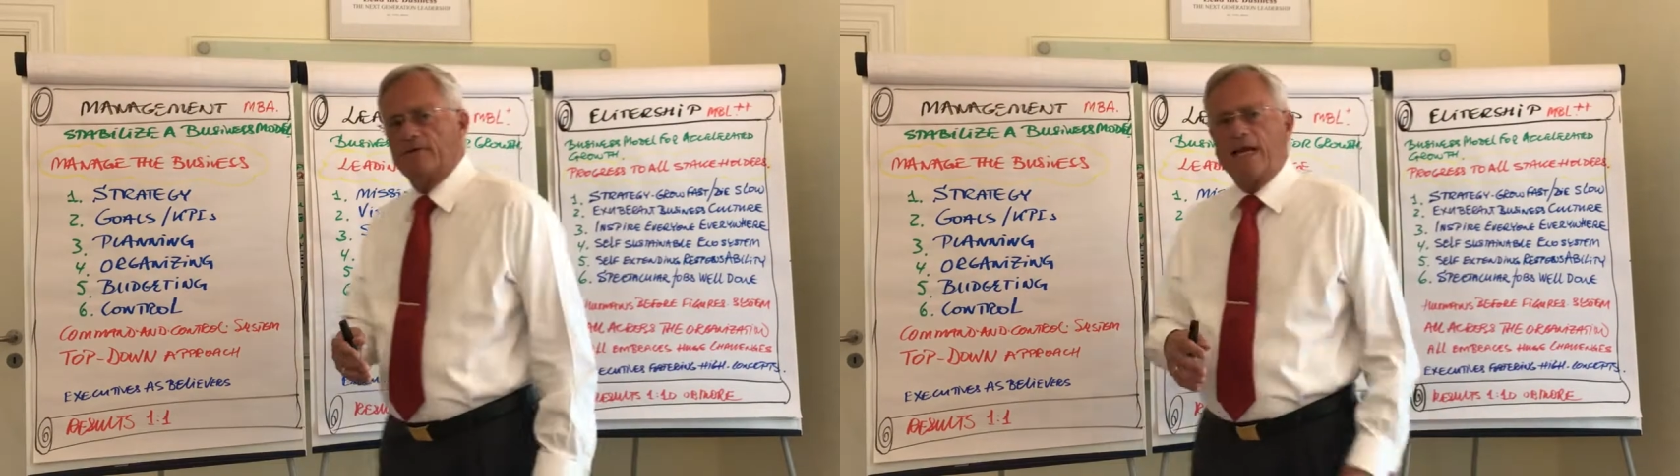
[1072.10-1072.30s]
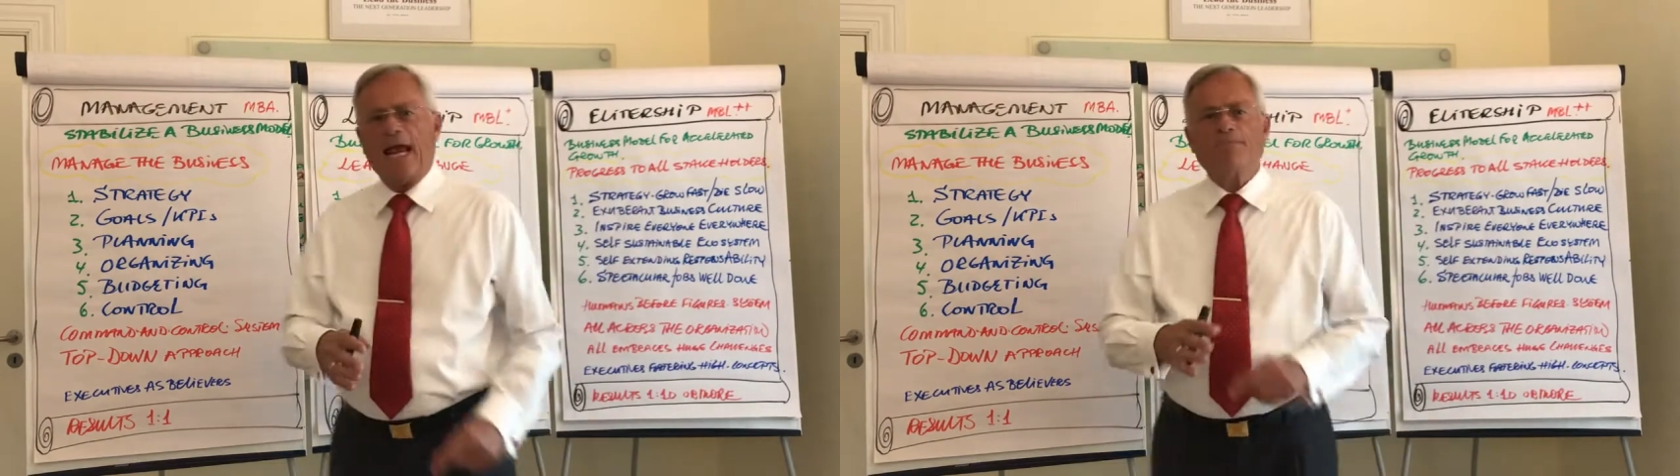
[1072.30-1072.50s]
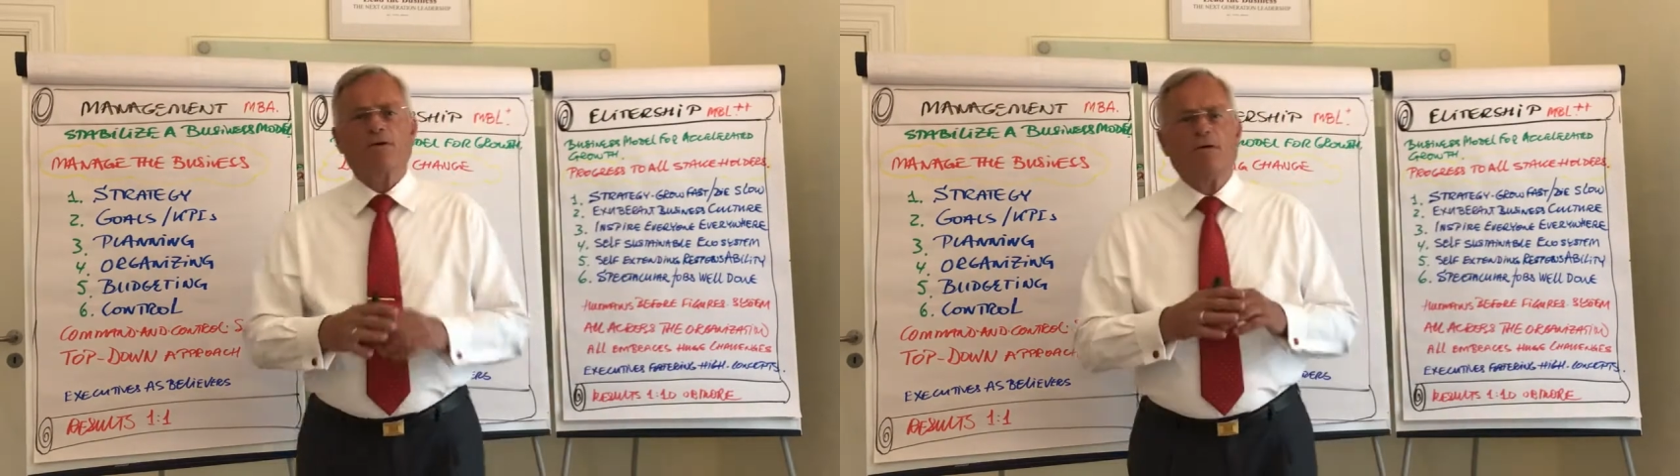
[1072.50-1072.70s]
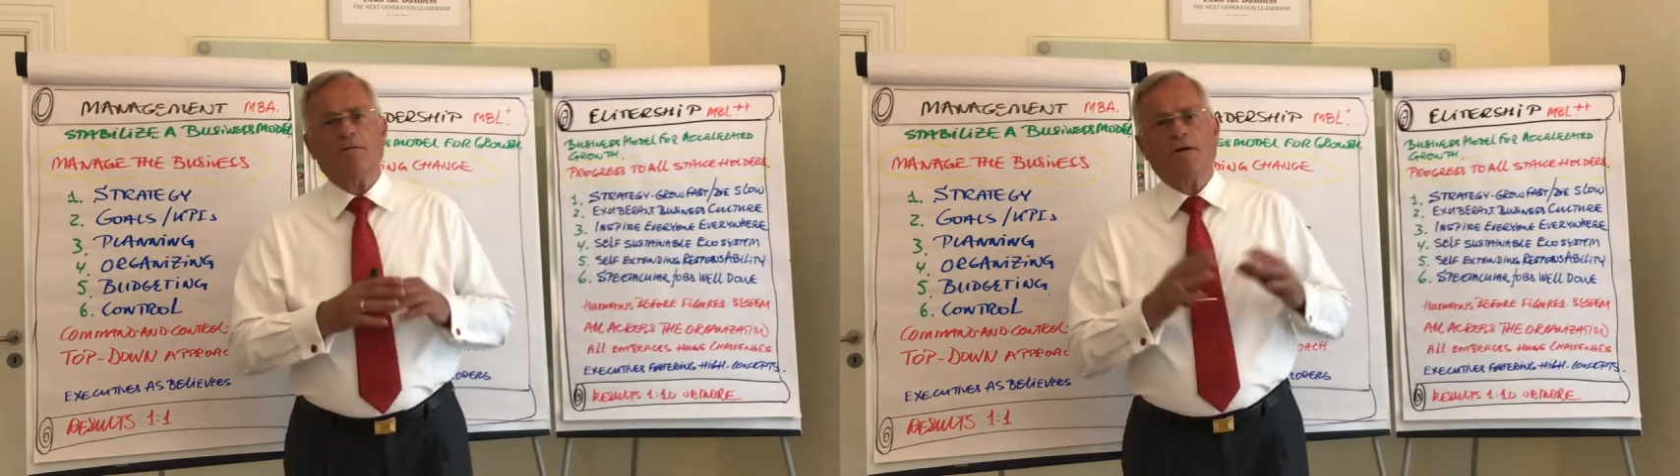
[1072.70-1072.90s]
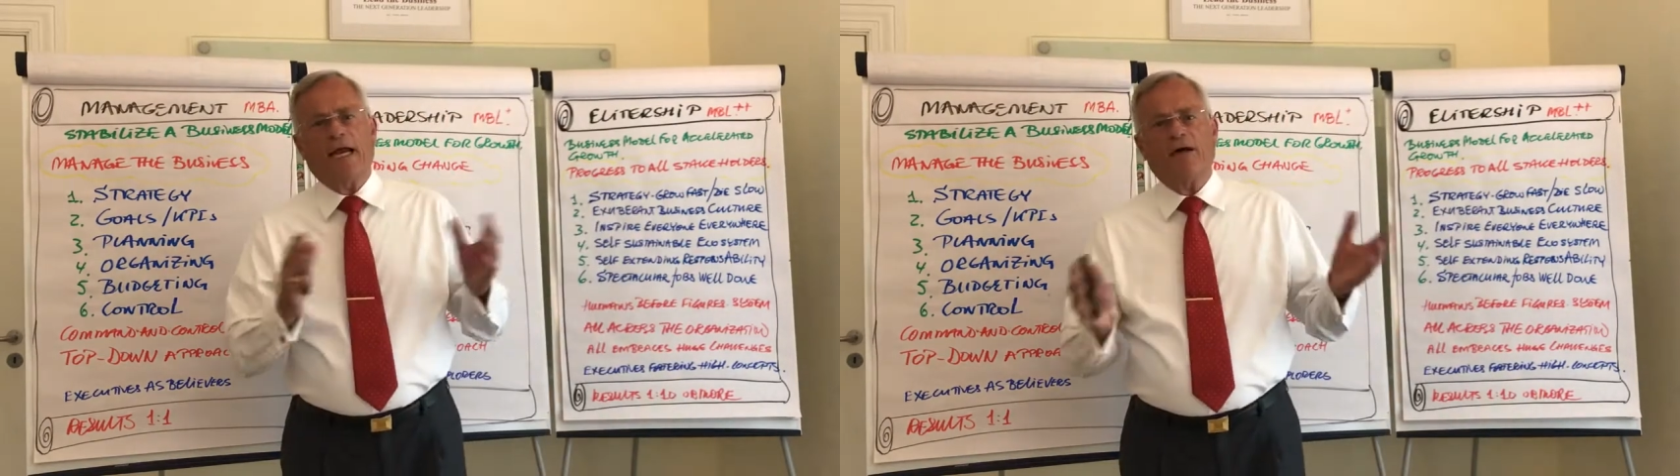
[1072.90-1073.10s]
were
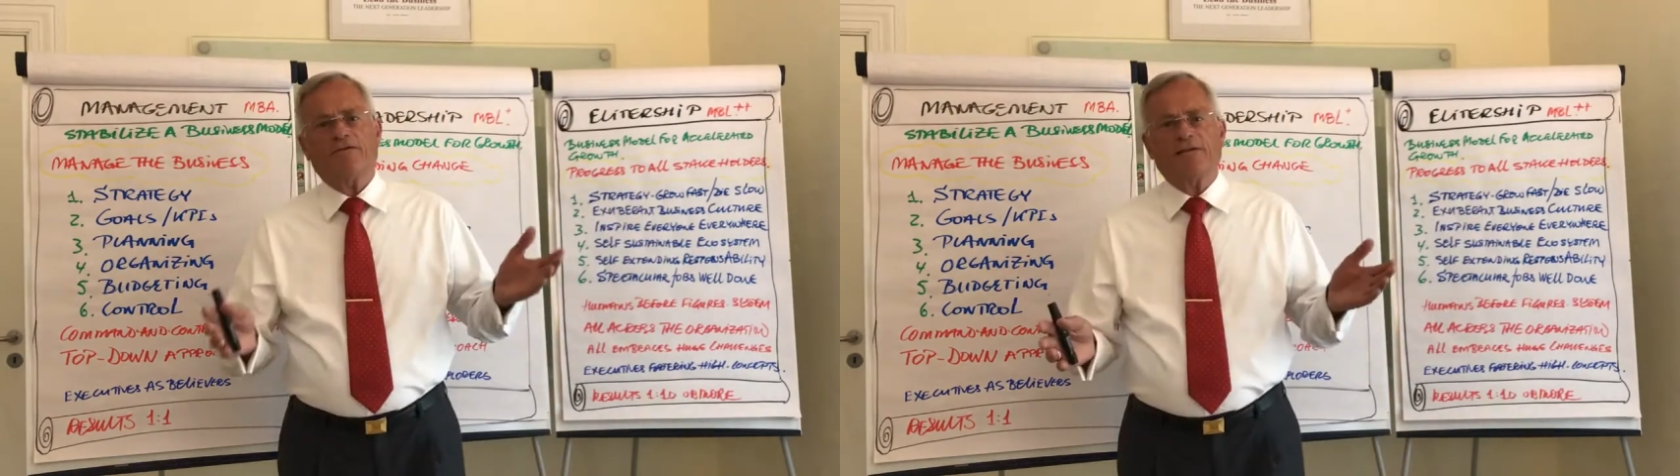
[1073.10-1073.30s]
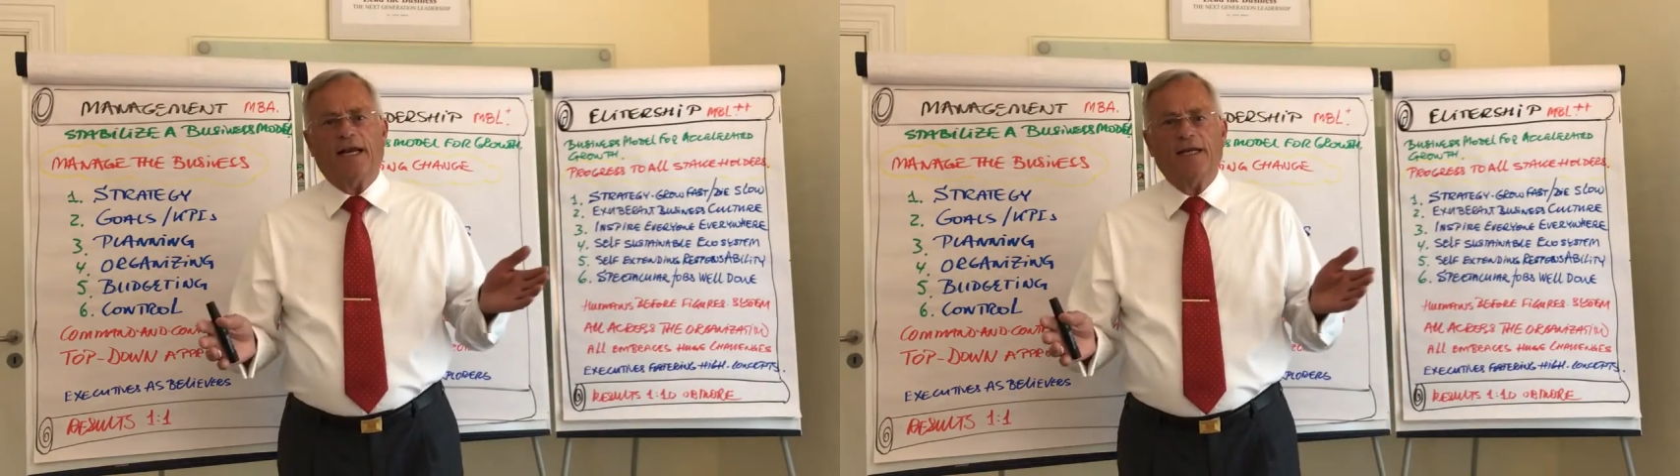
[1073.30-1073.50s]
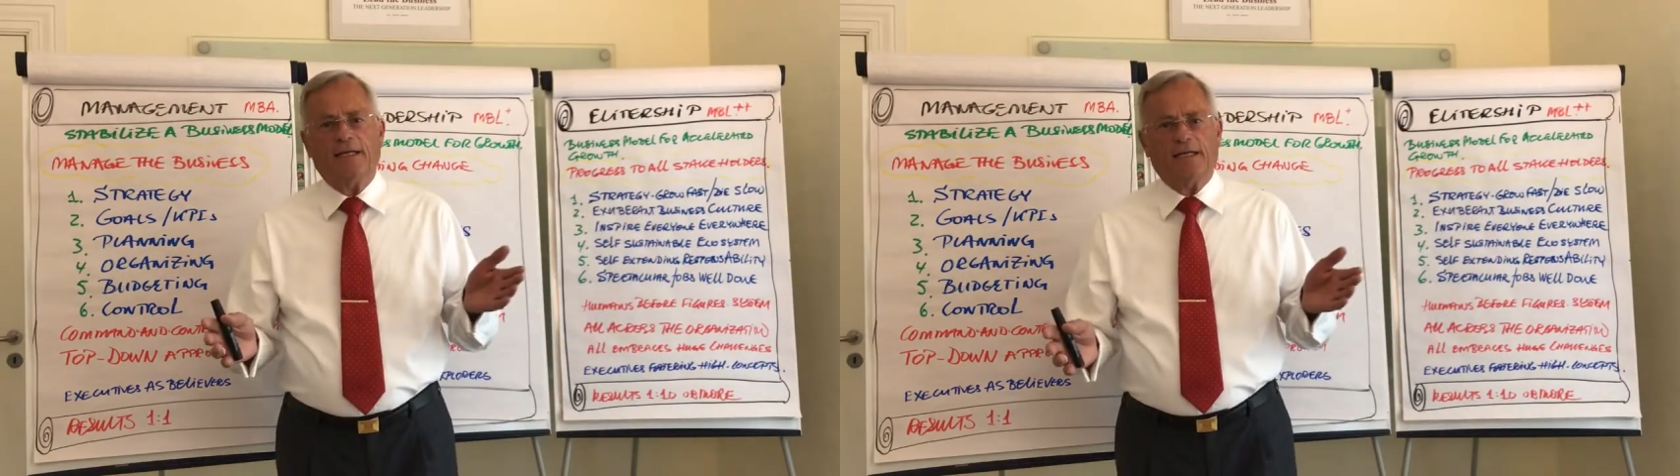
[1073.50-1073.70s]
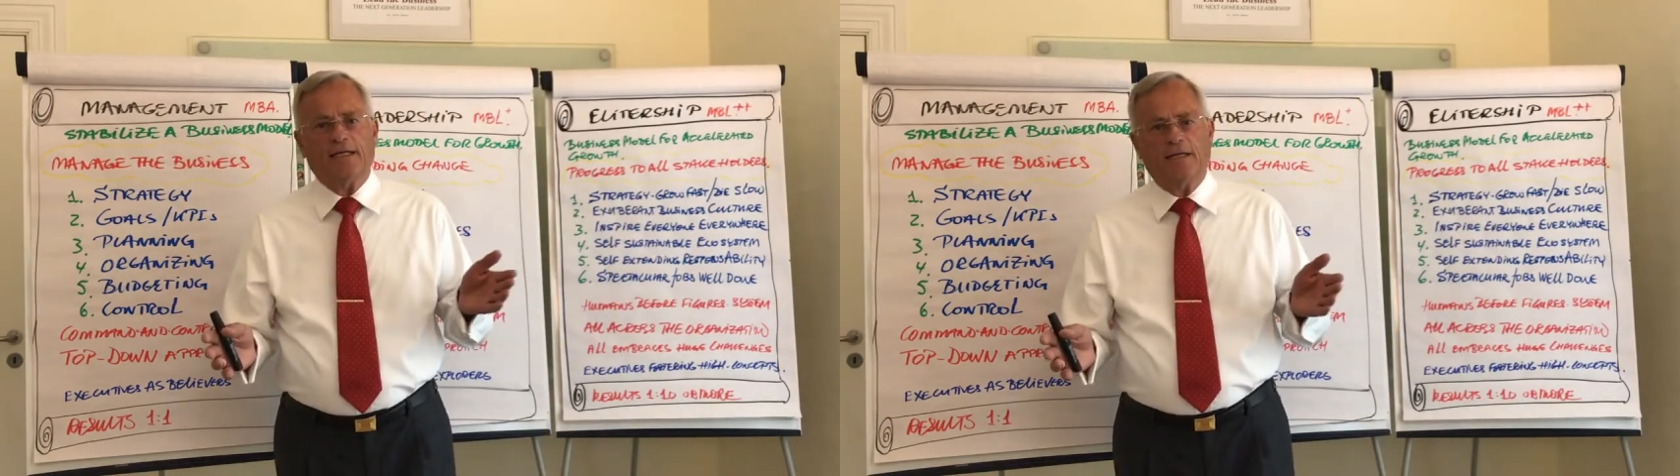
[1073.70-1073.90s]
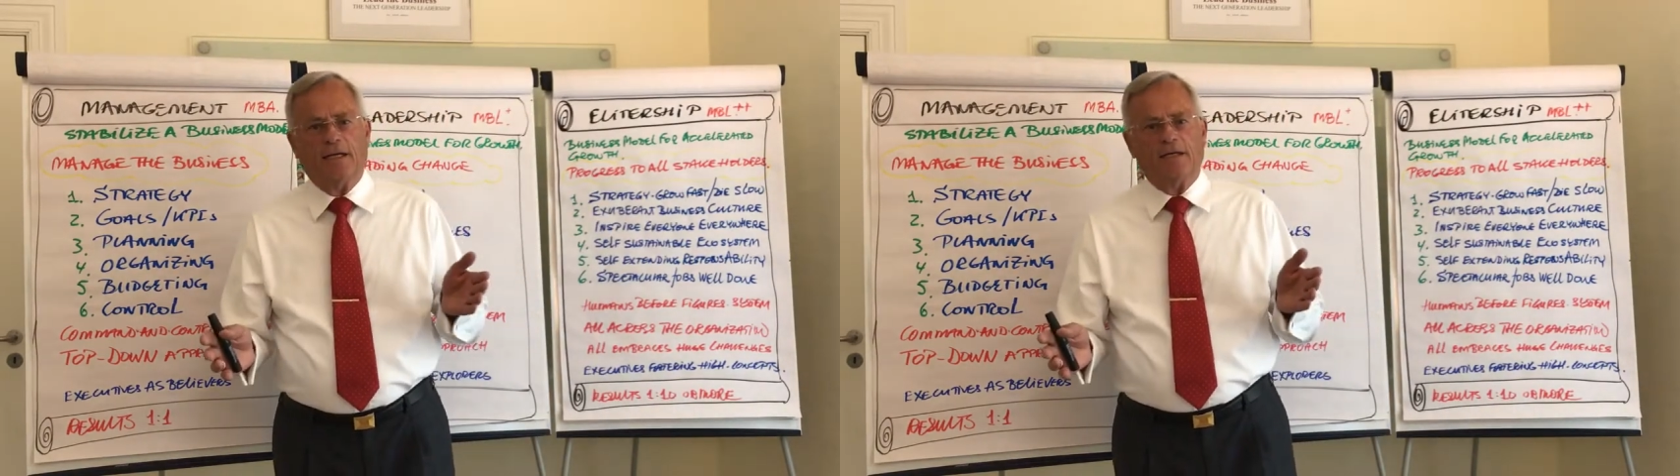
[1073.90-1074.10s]
absolutely outstanding.